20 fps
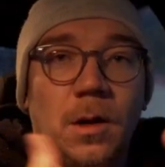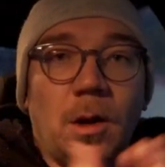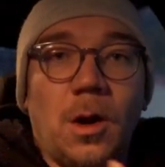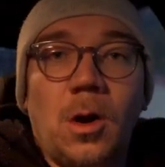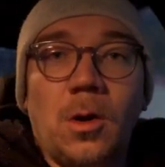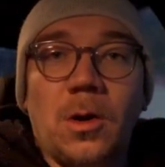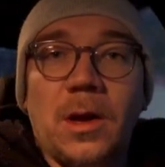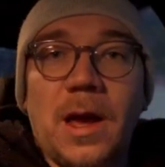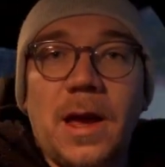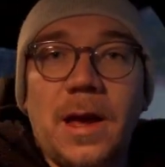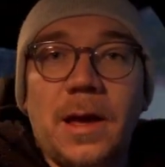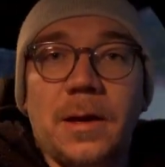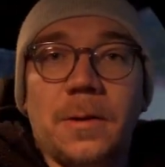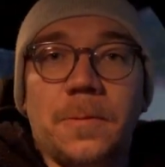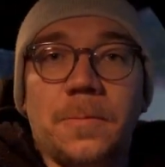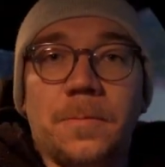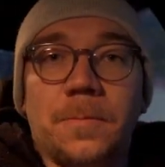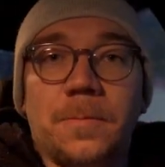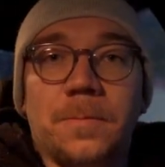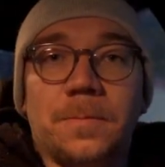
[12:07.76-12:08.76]
Okay.
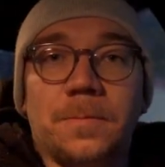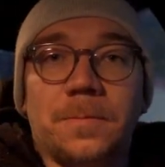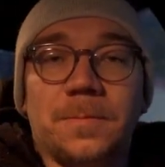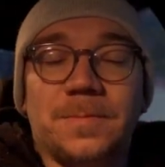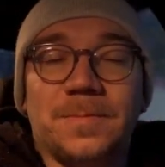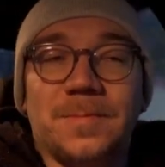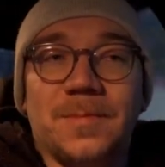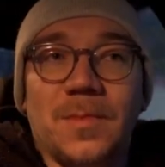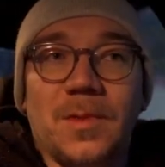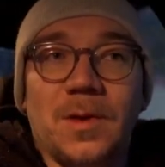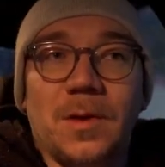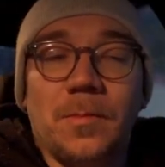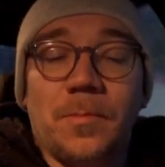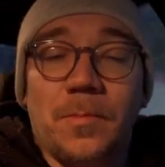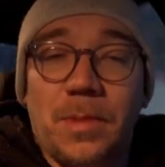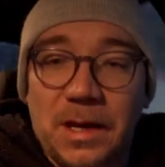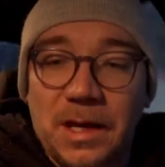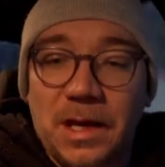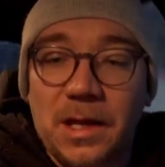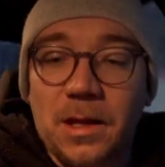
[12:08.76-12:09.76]

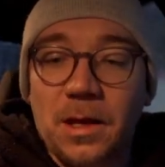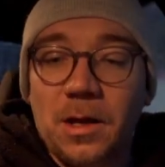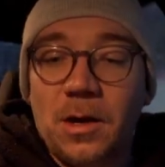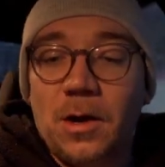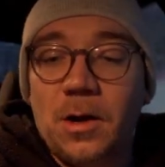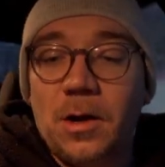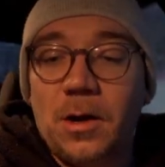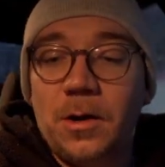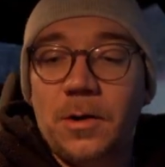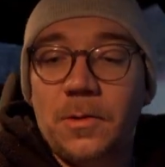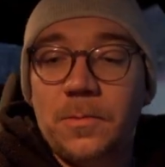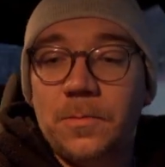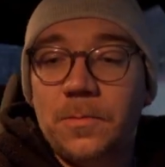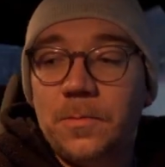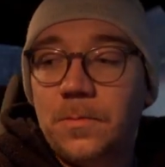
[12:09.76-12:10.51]
Back in the car.